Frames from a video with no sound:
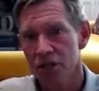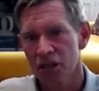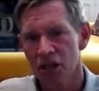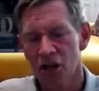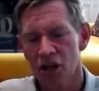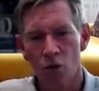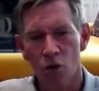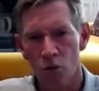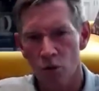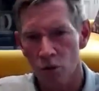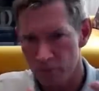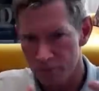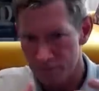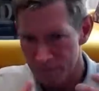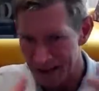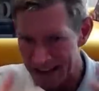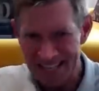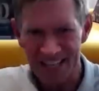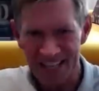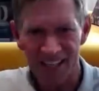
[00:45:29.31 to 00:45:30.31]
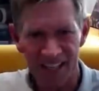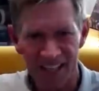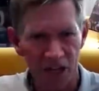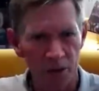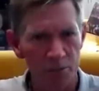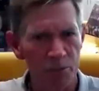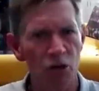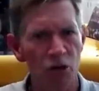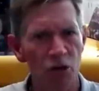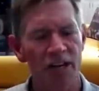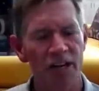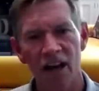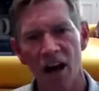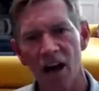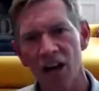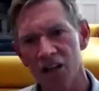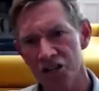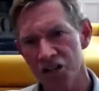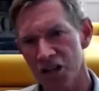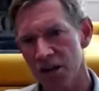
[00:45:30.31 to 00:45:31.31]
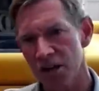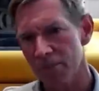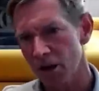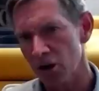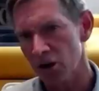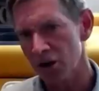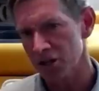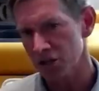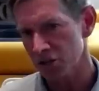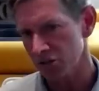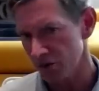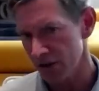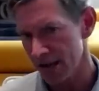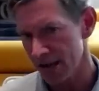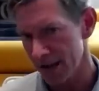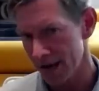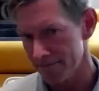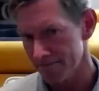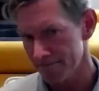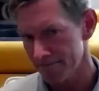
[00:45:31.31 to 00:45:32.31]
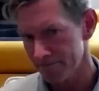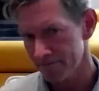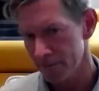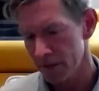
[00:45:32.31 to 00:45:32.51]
you know, basically community college in America is free yet.